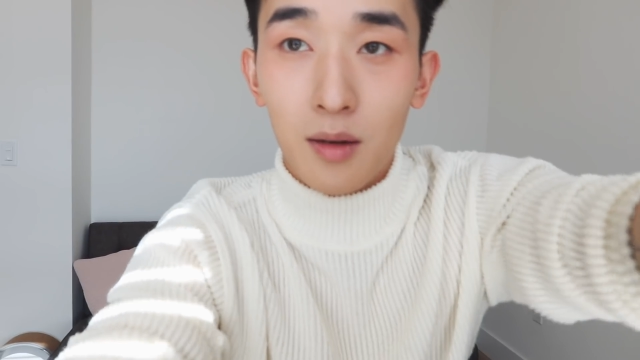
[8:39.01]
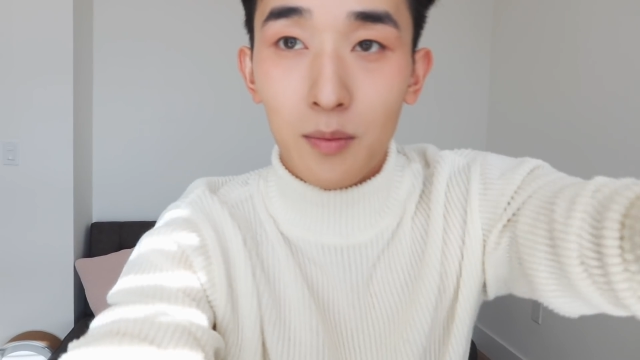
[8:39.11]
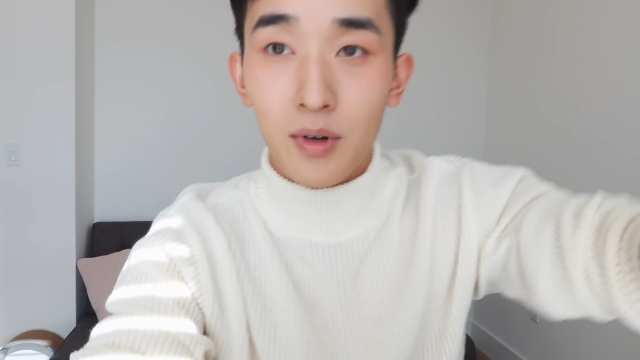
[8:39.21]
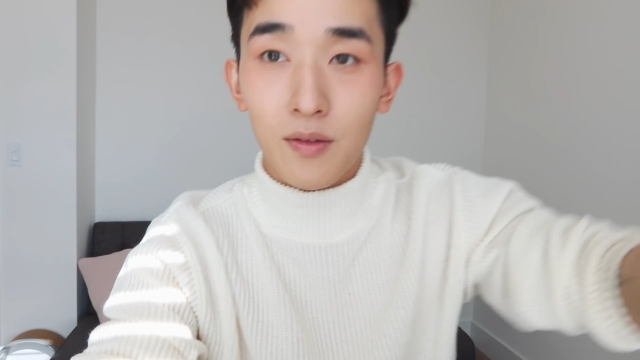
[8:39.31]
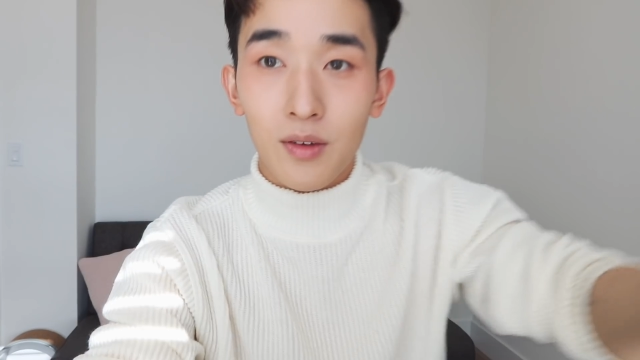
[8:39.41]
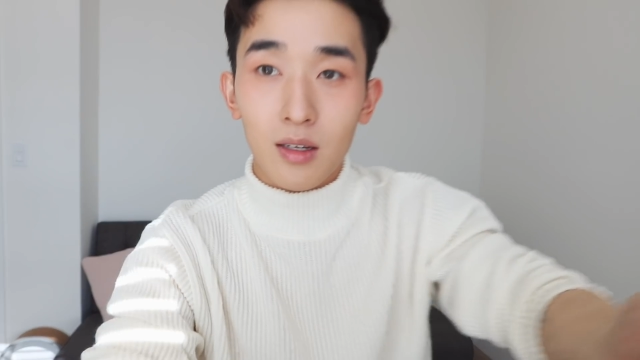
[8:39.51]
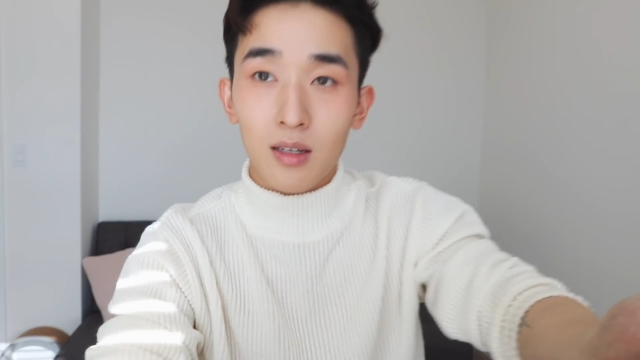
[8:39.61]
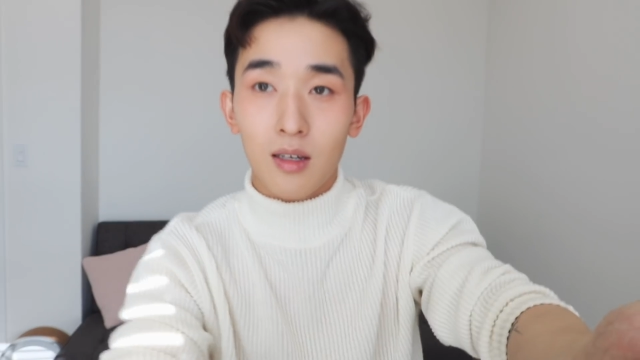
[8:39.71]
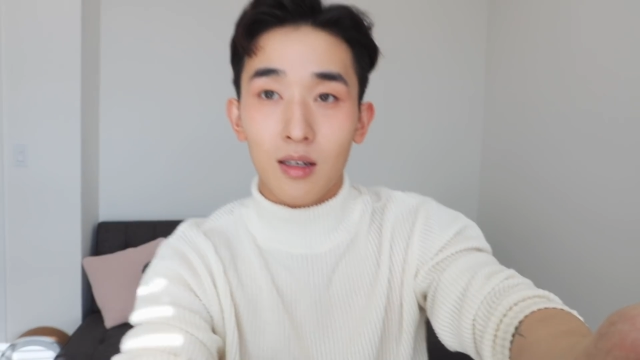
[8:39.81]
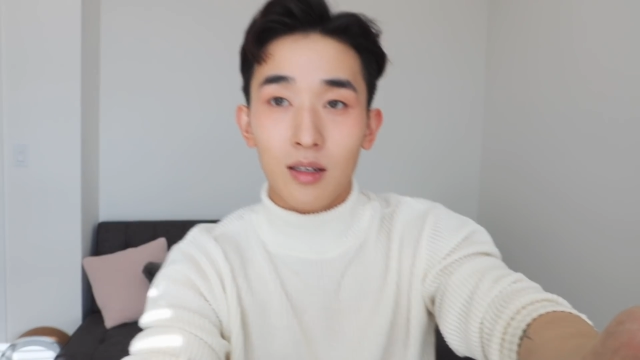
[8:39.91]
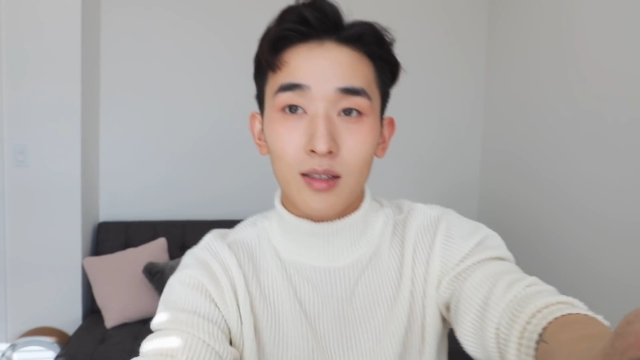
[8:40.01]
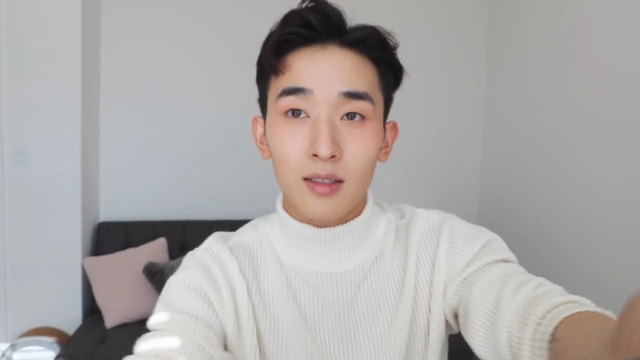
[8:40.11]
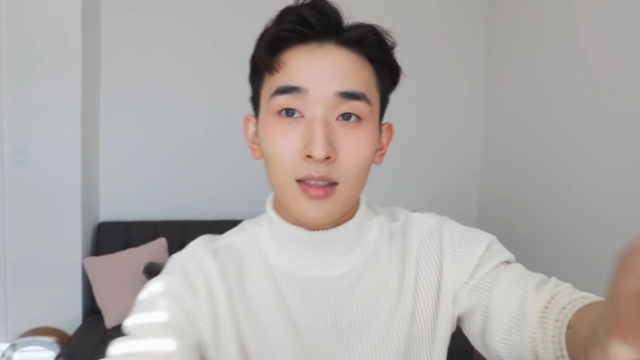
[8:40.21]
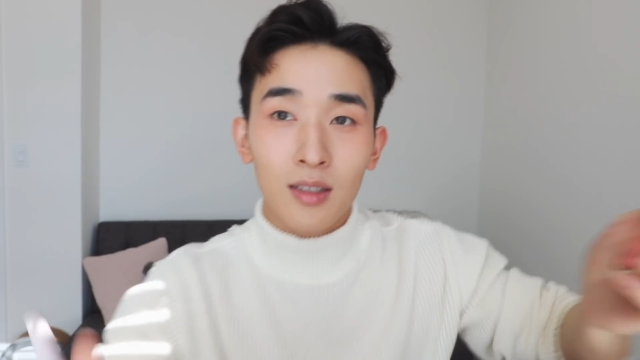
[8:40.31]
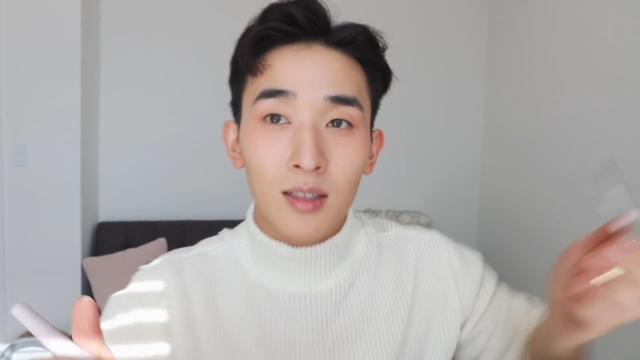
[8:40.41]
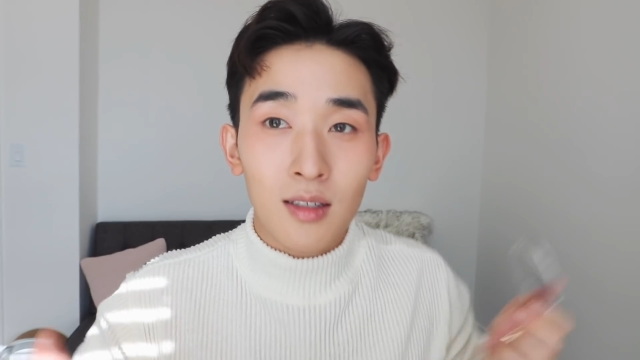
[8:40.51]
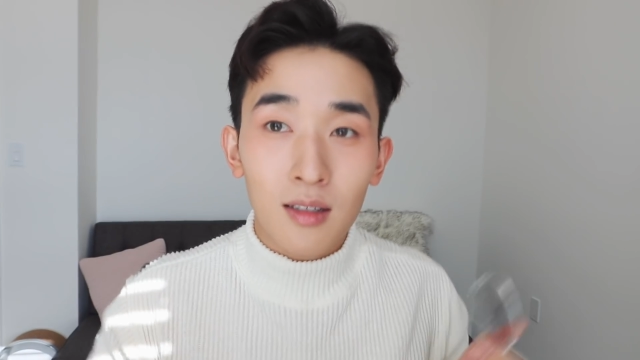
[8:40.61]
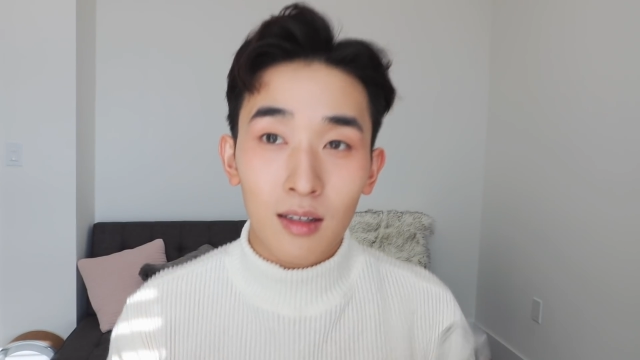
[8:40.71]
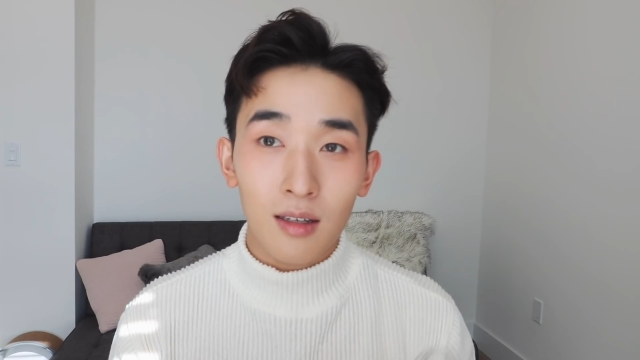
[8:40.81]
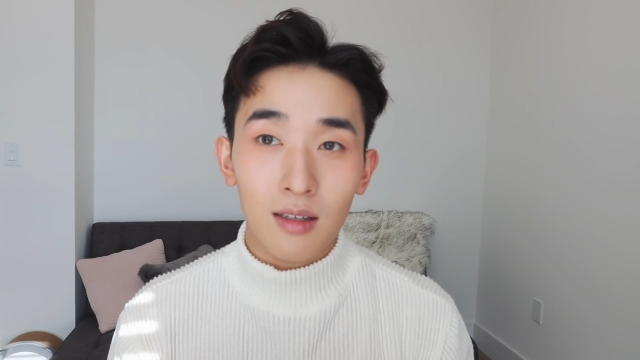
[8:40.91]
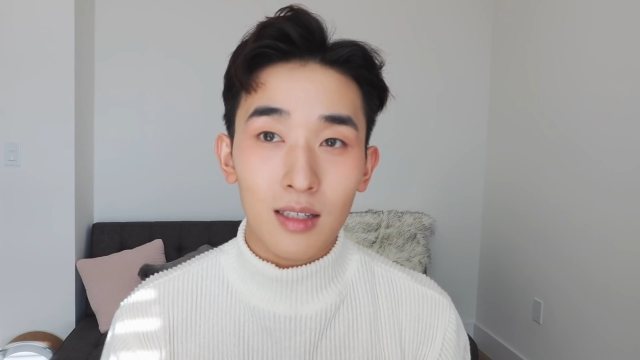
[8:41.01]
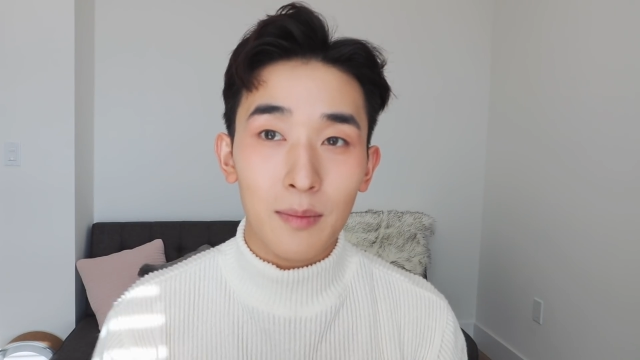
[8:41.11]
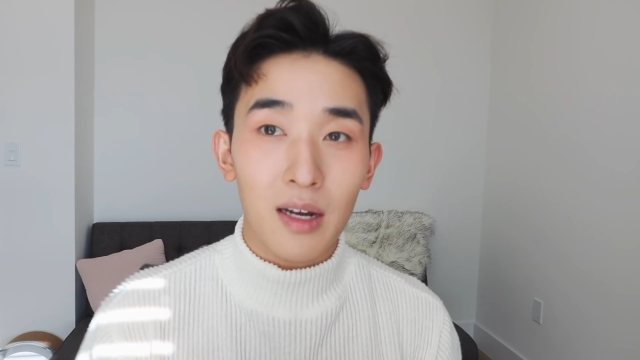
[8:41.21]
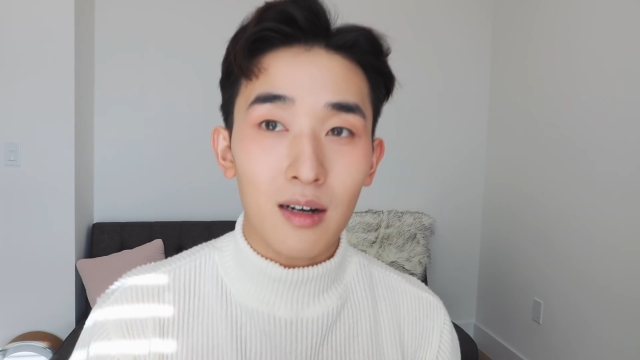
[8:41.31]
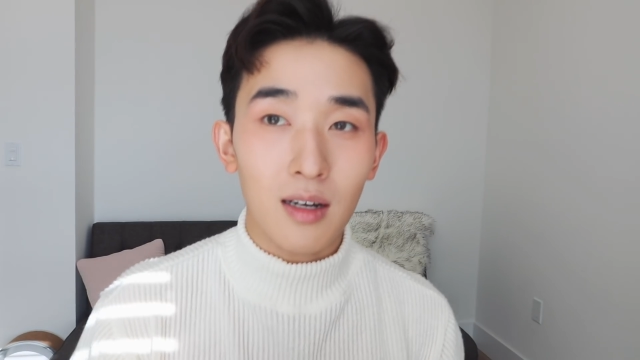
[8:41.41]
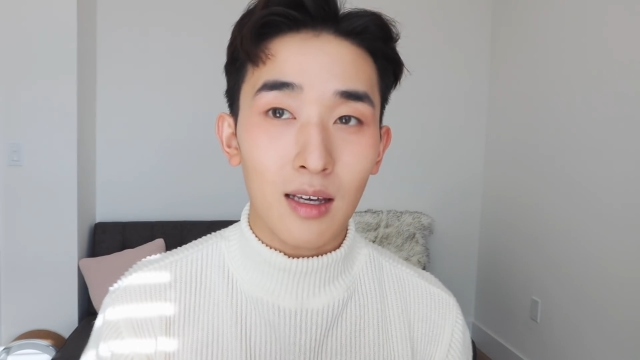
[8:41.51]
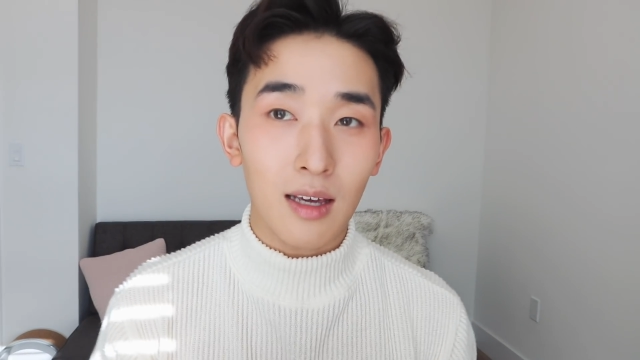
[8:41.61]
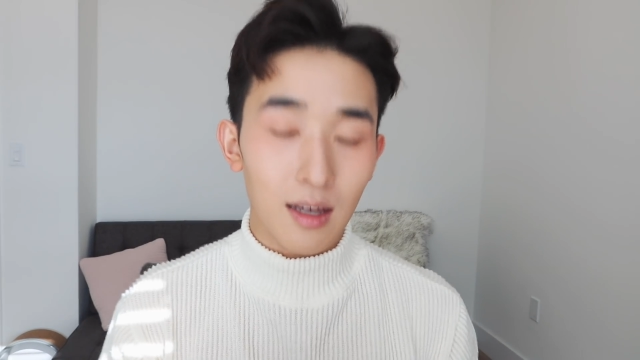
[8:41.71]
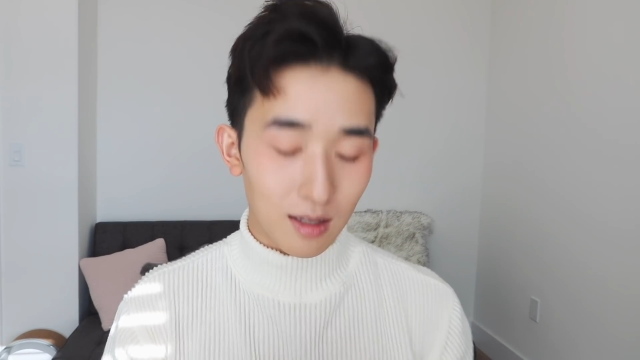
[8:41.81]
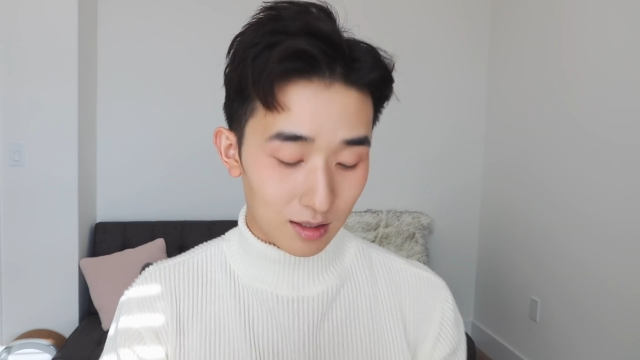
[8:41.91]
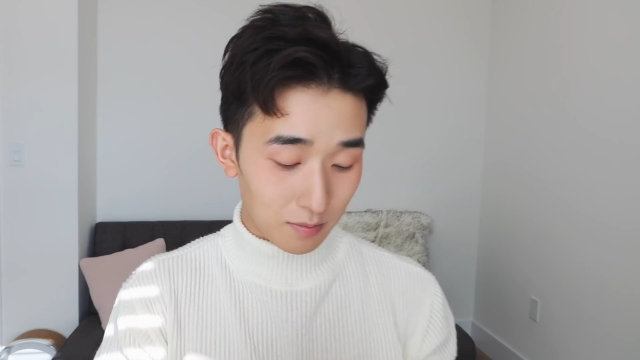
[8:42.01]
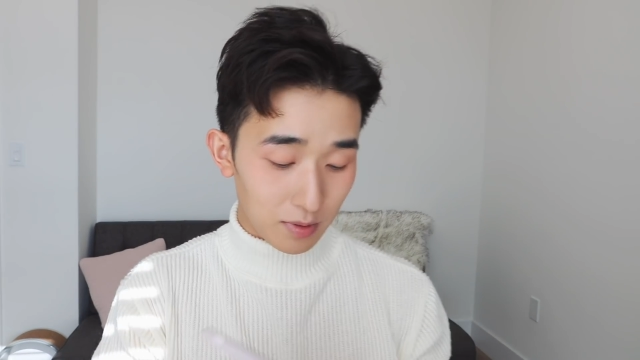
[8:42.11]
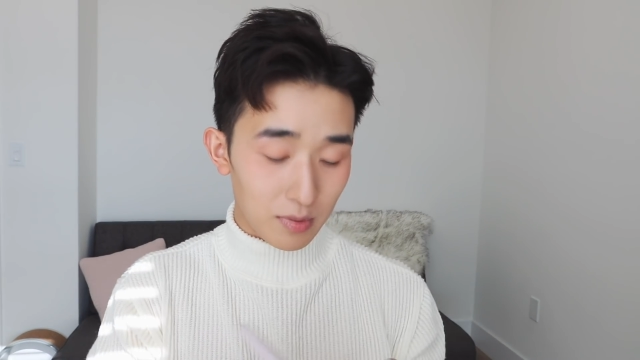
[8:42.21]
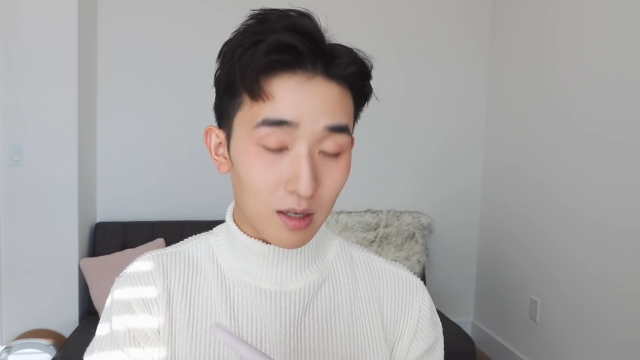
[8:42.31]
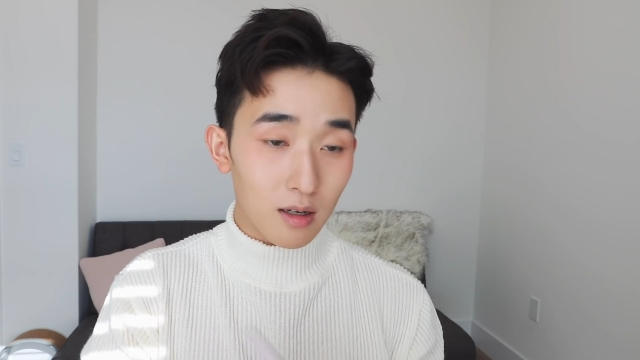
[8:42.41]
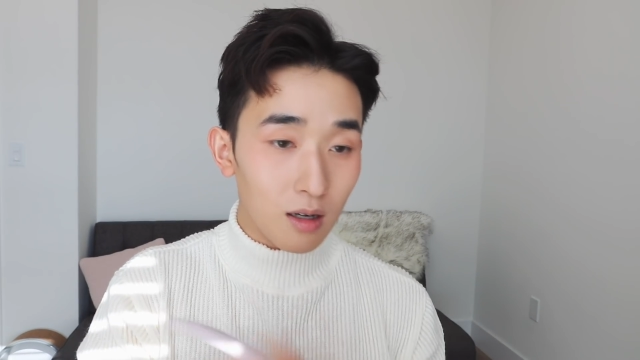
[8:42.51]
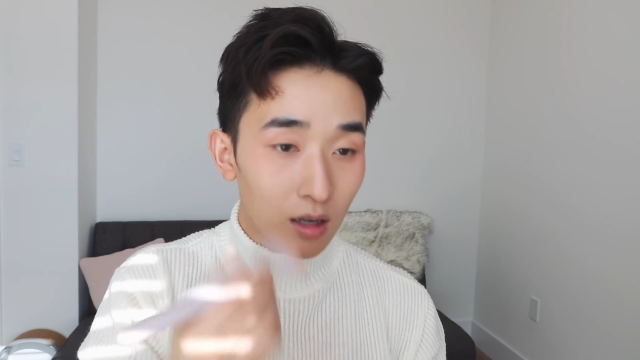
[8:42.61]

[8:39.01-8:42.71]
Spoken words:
Perfect. Is that better? Yeah, that's a bit better.